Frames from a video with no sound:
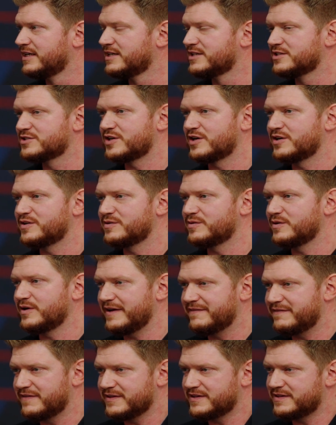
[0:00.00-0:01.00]
So
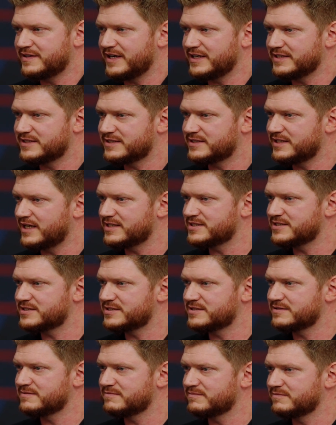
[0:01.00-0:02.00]
if a threat
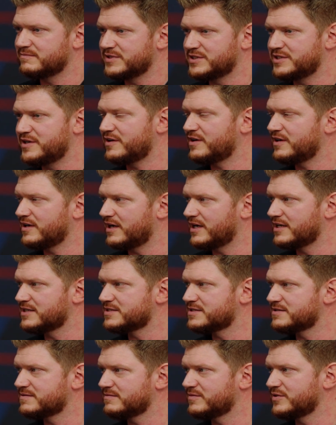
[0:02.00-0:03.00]
does
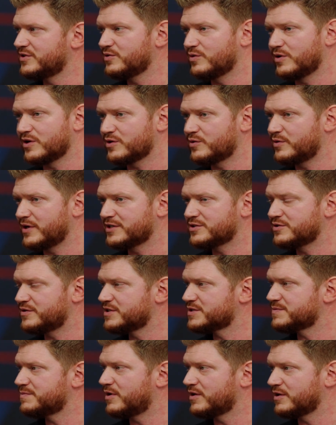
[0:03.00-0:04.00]
materialize, you are quick to
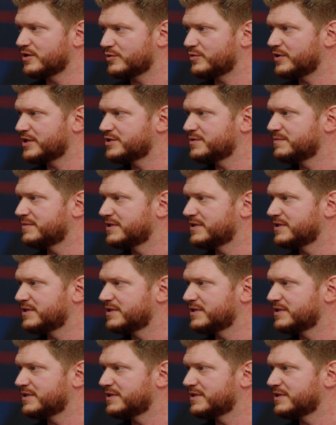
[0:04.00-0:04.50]
respond and quick to